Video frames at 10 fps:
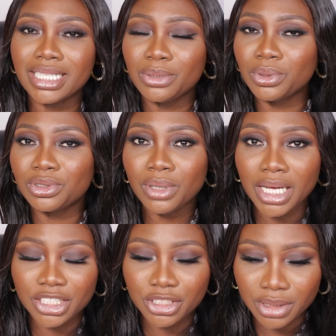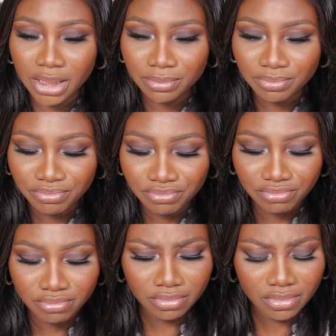it was not entering.
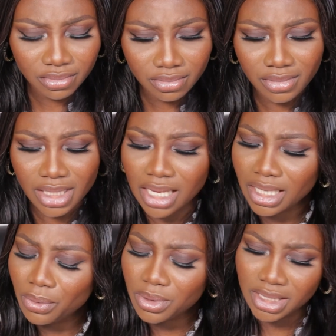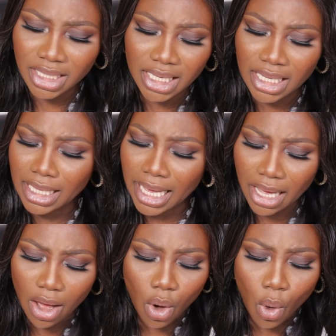And I was thinking,
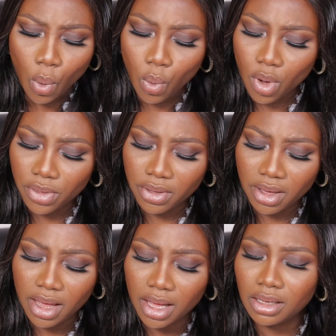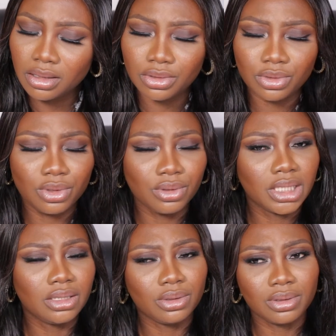like, what the hell is
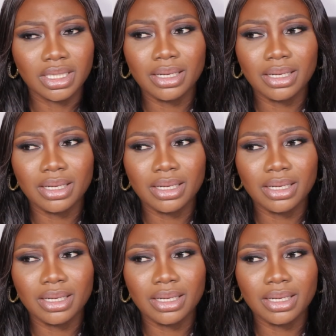going on?